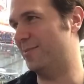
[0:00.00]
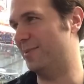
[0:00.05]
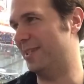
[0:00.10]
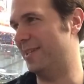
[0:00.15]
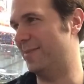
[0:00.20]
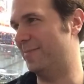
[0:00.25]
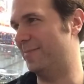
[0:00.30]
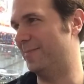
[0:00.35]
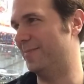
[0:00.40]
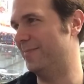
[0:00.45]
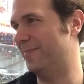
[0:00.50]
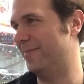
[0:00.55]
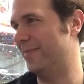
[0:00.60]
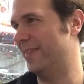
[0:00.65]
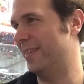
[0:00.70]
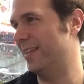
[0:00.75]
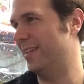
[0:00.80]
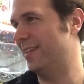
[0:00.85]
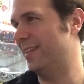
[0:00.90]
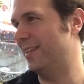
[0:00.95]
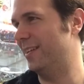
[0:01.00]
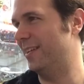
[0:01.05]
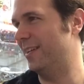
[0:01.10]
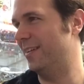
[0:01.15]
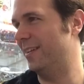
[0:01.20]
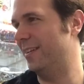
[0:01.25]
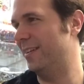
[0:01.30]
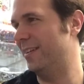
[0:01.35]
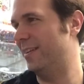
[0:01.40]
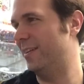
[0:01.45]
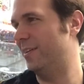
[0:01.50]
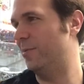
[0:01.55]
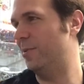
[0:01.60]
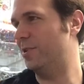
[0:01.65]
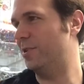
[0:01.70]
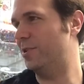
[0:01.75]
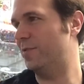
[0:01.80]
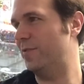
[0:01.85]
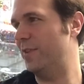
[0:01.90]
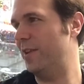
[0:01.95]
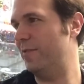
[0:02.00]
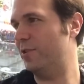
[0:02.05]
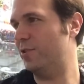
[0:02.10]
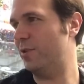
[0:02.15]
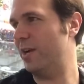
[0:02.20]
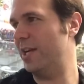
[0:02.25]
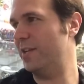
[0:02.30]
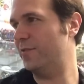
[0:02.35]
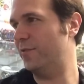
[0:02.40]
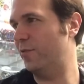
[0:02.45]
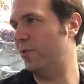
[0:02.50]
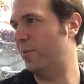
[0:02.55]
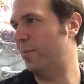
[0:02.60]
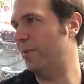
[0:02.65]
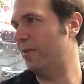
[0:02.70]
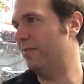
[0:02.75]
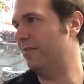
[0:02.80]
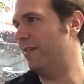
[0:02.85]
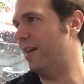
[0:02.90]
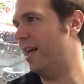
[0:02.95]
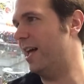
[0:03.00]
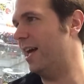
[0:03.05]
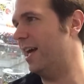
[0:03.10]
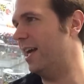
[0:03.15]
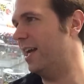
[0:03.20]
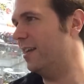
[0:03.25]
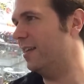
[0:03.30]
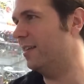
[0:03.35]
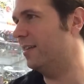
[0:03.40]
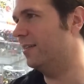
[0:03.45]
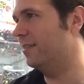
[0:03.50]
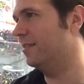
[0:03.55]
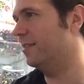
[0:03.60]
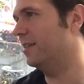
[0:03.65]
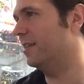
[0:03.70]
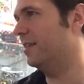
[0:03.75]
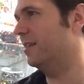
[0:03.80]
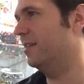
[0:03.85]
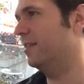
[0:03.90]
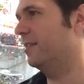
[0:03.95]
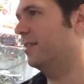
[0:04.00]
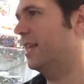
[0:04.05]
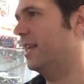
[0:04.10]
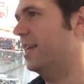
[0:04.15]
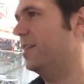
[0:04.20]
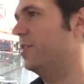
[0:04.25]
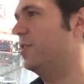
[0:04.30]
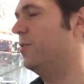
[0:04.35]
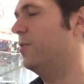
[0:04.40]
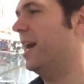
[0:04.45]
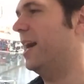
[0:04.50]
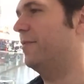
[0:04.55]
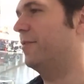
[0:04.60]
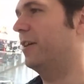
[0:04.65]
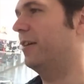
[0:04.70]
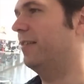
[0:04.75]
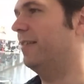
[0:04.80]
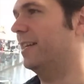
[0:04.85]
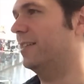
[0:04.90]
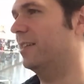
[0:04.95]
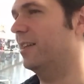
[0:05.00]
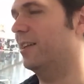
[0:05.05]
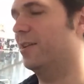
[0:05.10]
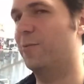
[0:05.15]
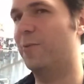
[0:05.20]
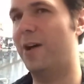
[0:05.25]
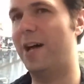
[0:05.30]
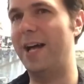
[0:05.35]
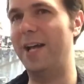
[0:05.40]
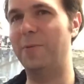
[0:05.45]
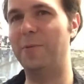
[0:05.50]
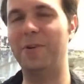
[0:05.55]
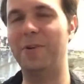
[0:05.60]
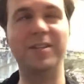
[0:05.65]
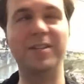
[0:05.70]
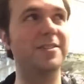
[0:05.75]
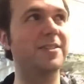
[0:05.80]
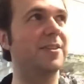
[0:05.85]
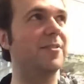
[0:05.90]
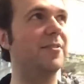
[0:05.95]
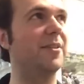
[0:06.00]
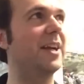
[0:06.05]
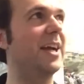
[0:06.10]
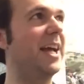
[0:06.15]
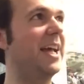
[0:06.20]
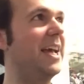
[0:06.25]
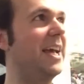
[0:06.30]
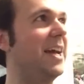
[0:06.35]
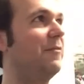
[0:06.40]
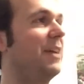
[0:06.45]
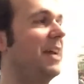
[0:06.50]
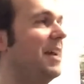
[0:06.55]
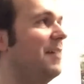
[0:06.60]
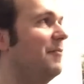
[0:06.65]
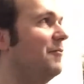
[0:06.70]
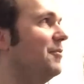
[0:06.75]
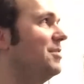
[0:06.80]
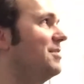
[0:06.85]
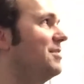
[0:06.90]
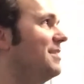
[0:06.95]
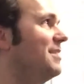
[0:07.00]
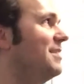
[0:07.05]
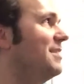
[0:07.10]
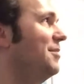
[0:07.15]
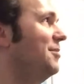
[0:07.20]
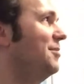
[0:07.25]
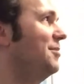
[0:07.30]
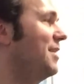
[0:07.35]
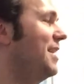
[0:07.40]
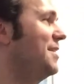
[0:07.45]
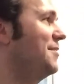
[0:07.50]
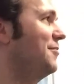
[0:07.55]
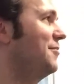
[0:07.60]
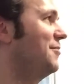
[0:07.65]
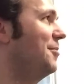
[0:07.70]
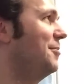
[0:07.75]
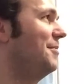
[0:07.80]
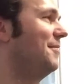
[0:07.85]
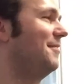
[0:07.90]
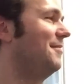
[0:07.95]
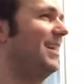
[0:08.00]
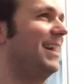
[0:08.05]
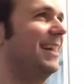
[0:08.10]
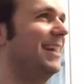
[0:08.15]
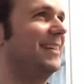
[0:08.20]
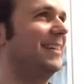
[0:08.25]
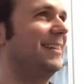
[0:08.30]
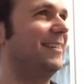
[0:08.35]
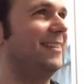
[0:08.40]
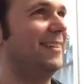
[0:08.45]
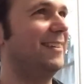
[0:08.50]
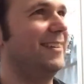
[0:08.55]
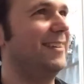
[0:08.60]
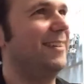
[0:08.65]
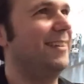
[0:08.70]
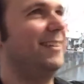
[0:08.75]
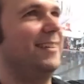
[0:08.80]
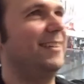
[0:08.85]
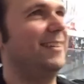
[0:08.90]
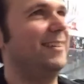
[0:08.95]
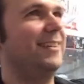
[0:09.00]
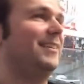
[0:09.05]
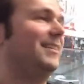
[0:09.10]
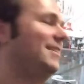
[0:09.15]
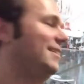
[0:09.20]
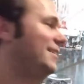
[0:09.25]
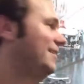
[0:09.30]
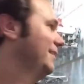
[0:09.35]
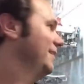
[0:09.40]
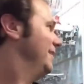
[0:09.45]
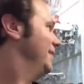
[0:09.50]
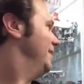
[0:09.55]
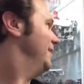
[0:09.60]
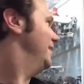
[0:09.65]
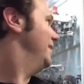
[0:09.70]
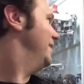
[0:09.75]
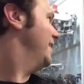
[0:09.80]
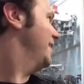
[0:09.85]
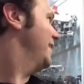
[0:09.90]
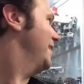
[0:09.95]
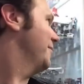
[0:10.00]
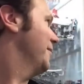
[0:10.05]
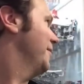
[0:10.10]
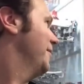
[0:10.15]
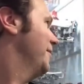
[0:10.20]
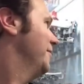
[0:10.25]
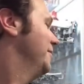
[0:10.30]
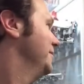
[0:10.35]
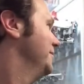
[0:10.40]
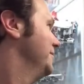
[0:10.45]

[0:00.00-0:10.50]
with them. What's your favorite Transformer line that you have collected and why? Well, considering I have every single Transformer line, I don't know.